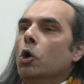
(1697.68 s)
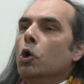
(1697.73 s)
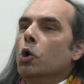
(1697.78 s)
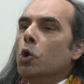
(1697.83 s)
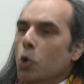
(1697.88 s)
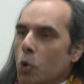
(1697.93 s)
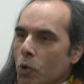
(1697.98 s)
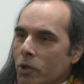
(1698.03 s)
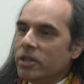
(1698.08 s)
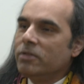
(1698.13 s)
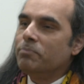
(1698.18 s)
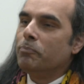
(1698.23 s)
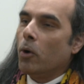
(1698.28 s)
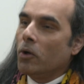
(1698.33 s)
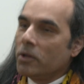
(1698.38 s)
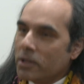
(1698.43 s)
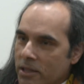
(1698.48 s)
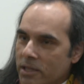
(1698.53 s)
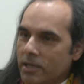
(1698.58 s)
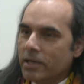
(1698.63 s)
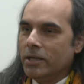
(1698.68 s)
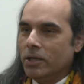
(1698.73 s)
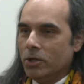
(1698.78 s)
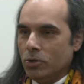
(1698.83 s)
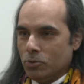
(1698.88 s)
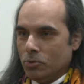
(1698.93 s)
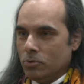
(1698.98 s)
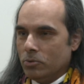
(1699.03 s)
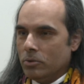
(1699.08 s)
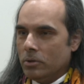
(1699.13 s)
Who's sponsoring
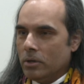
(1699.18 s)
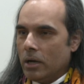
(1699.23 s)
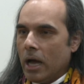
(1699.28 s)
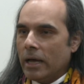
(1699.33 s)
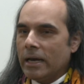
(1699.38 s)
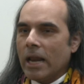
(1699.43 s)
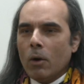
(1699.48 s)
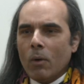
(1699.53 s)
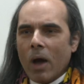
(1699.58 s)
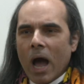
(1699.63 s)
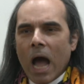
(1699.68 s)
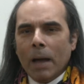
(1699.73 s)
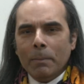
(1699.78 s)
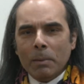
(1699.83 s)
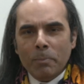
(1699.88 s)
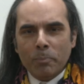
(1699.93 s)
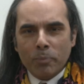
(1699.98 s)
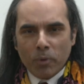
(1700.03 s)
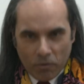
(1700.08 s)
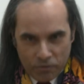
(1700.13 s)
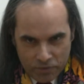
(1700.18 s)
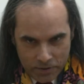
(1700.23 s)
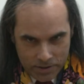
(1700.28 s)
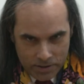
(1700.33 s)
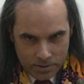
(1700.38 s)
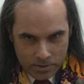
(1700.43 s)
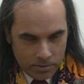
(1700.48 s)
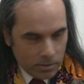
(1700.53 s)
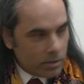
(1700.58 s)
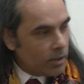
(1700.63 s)
you? Now, I'm a
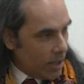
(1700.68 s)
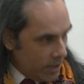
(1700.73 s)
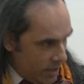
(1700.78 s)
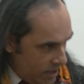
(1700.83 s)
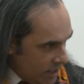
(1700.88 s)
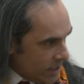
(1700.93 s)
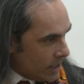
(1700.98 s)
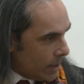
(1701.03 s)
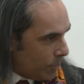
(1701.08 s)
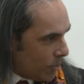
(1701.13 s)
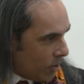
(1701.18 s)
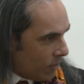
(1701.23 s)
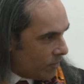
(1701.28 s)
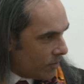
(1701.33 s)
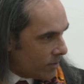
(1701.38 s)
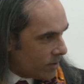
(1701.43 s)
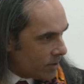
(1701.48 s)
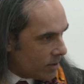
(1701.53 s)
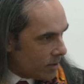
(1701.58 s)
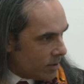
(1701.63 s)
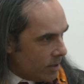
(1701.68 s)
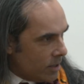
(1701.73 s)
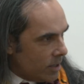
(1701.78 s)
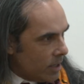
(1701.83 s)
professor, a senior professor.